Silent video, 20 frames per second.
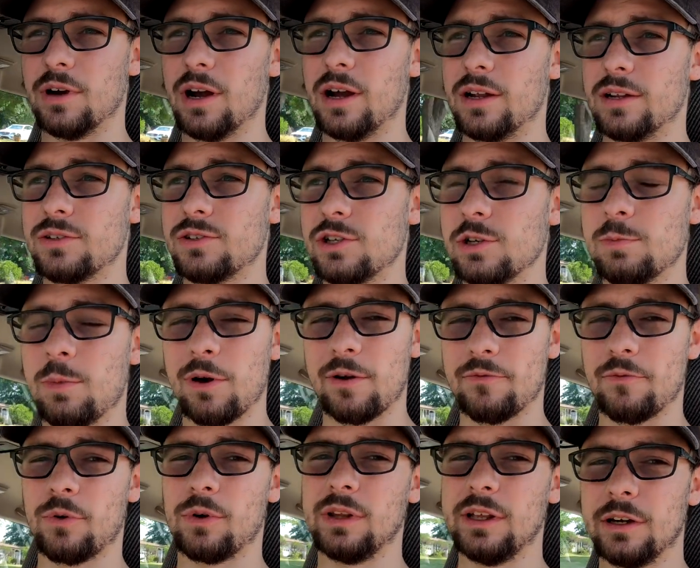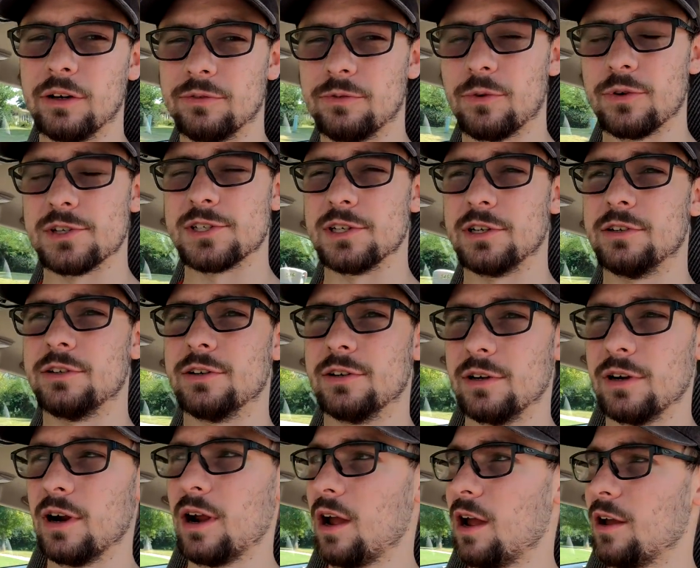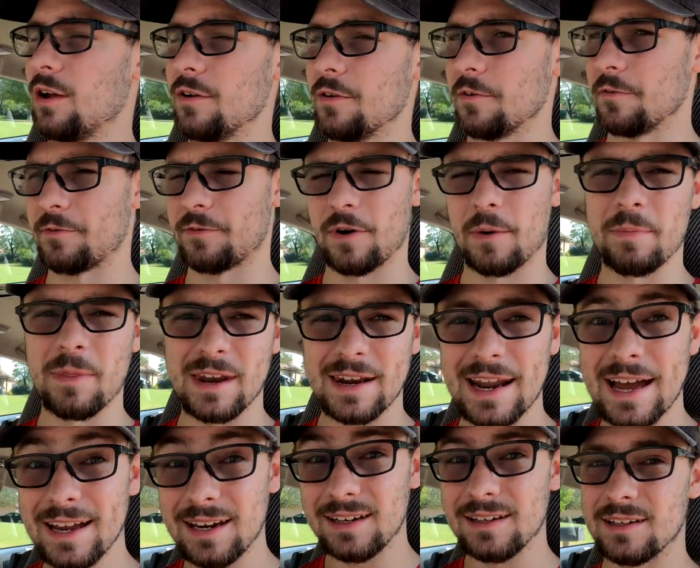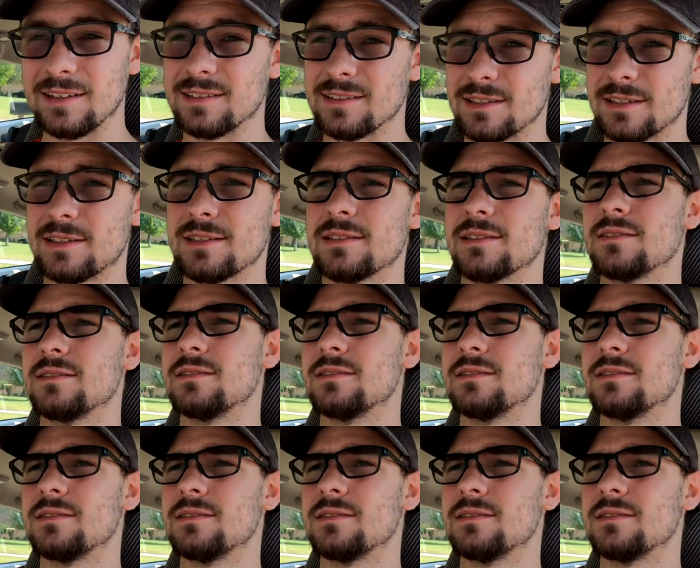a 2.4 liter four cylinder from the 90s.